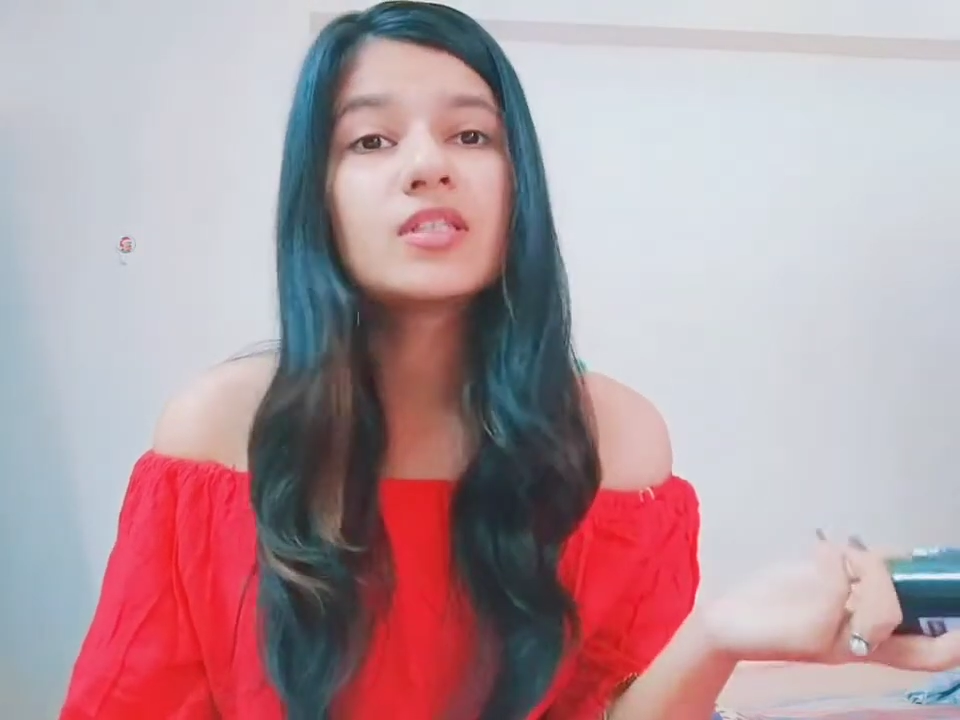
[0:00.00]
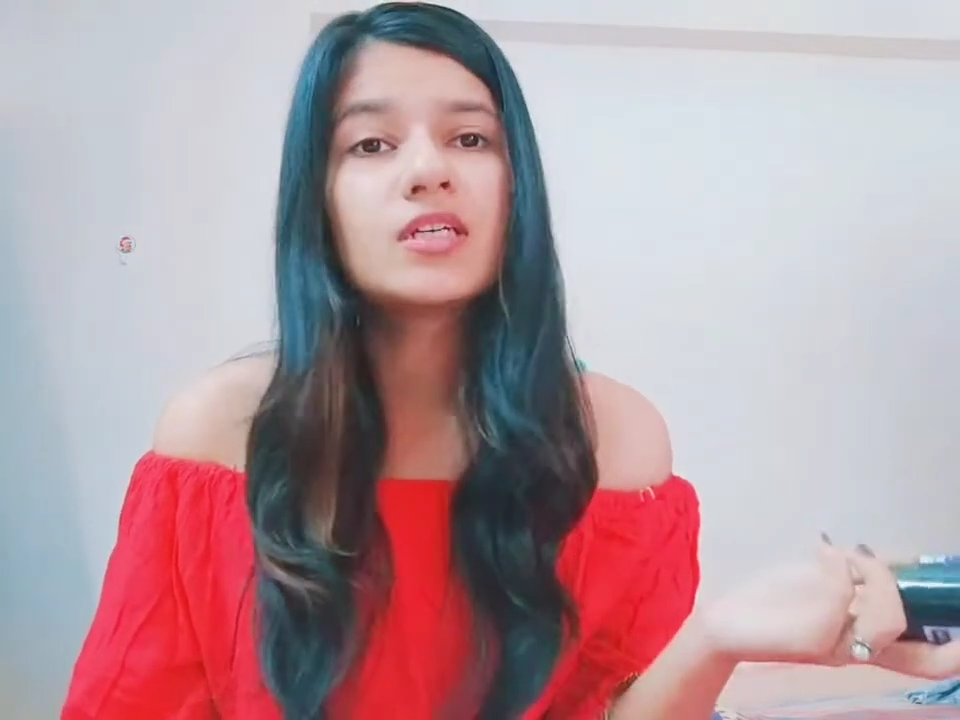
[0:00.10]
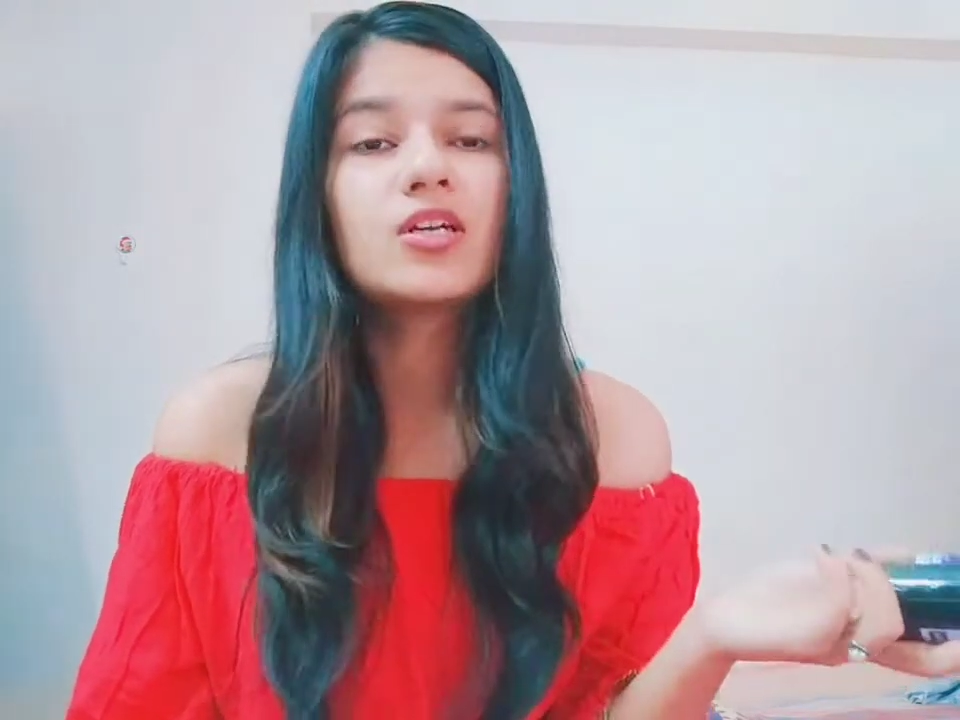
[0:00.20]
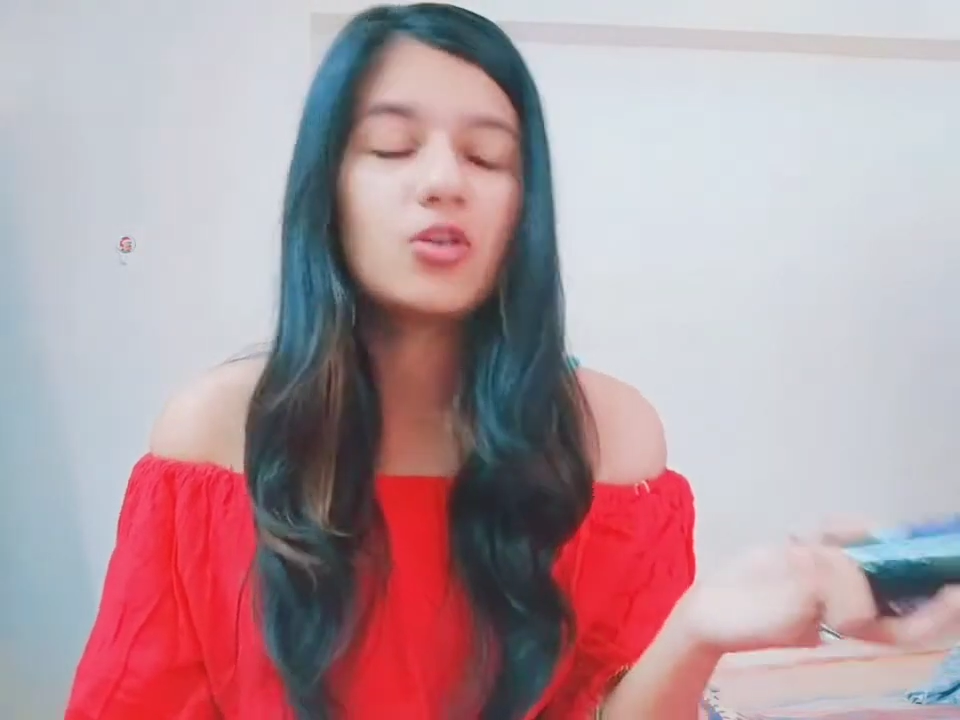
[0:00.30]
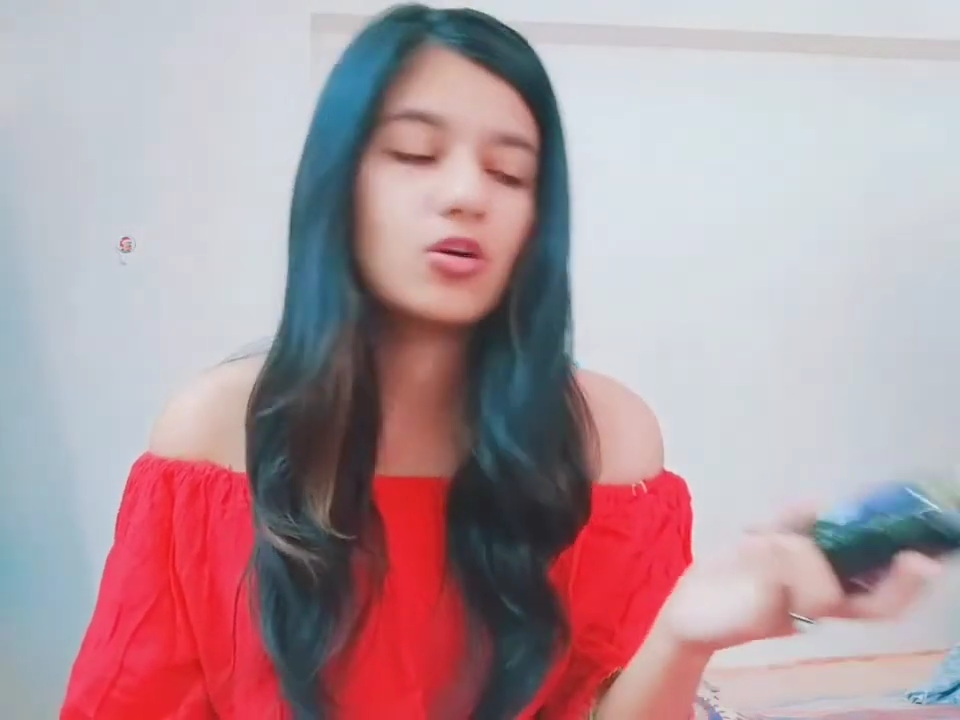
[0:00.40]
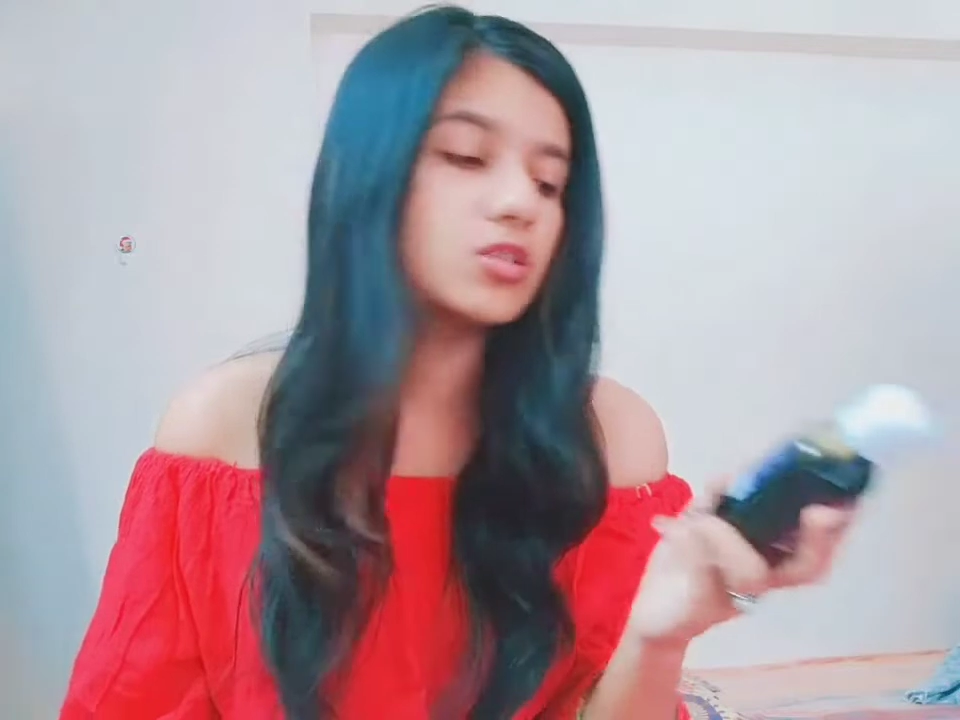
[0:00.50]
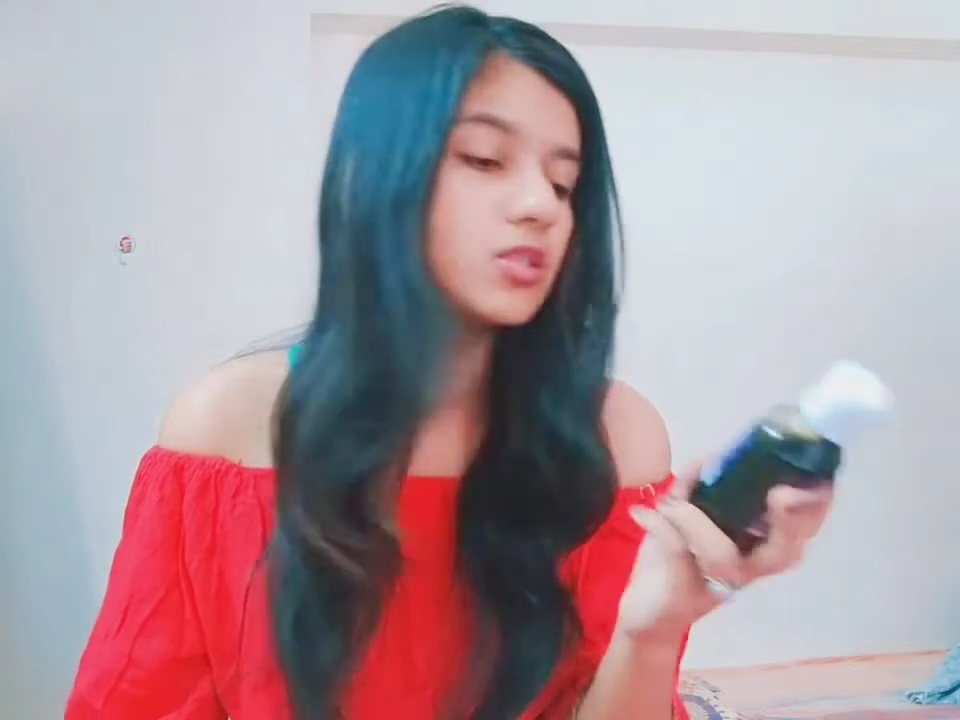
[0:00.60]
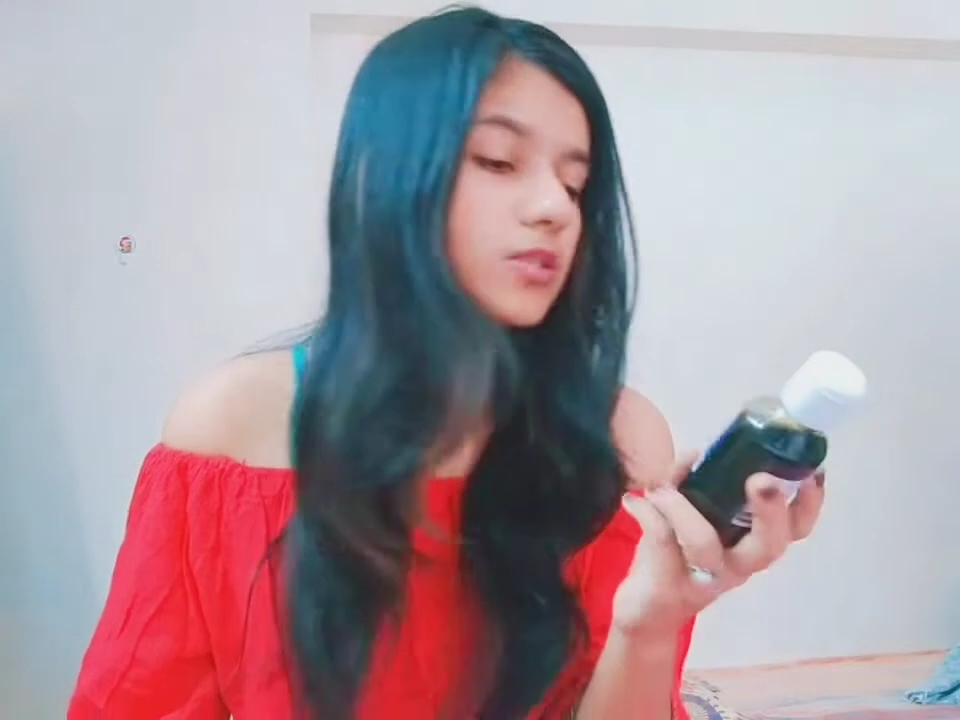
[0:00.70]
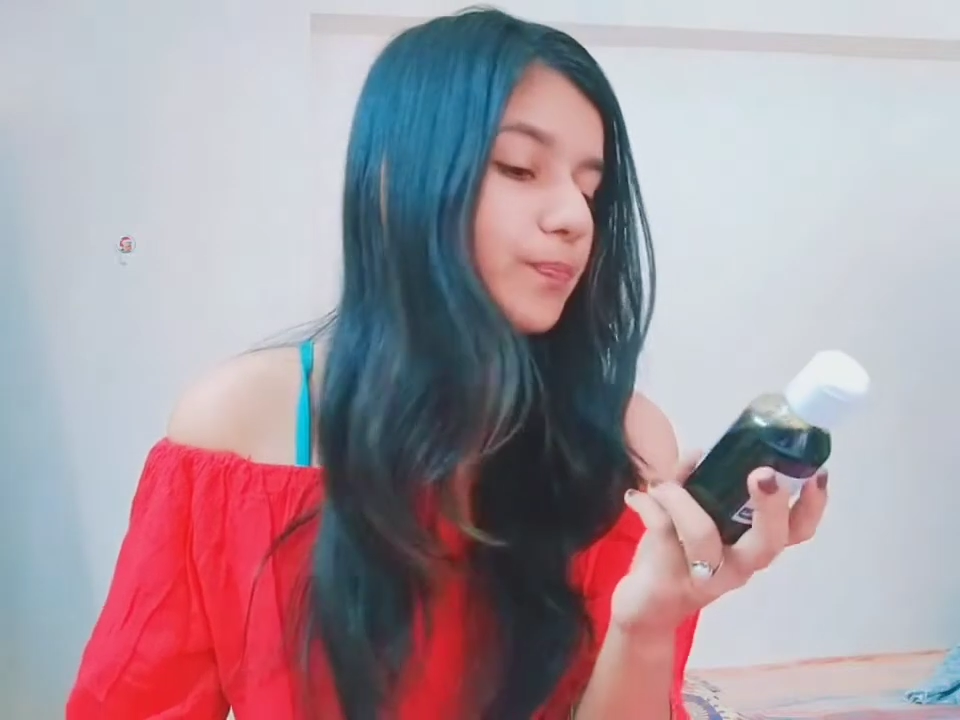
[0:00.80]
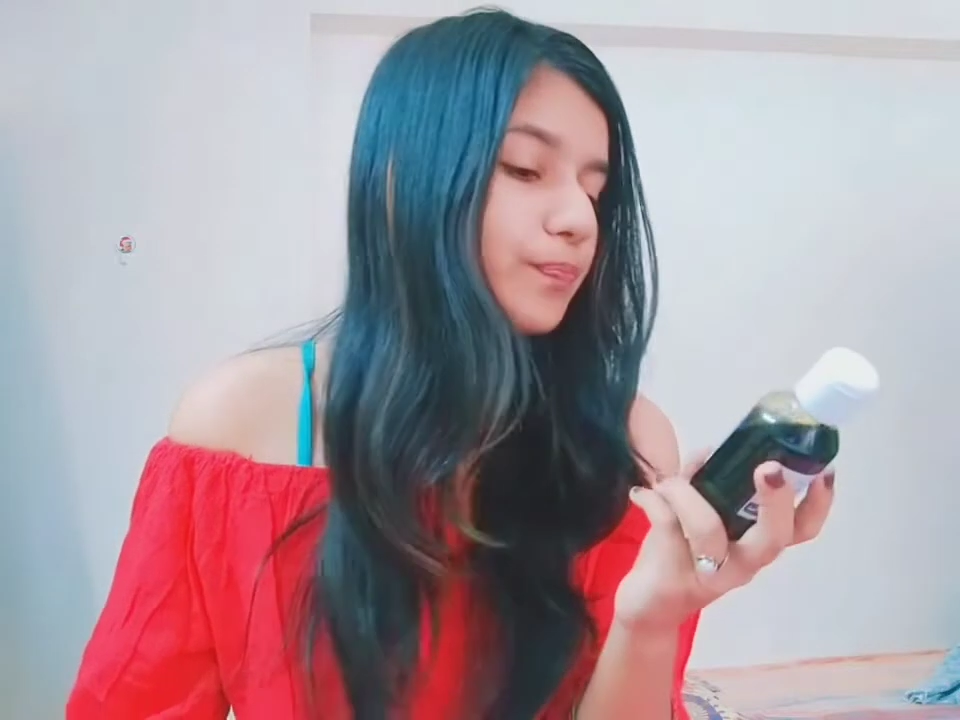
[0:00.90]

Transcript: hair loss.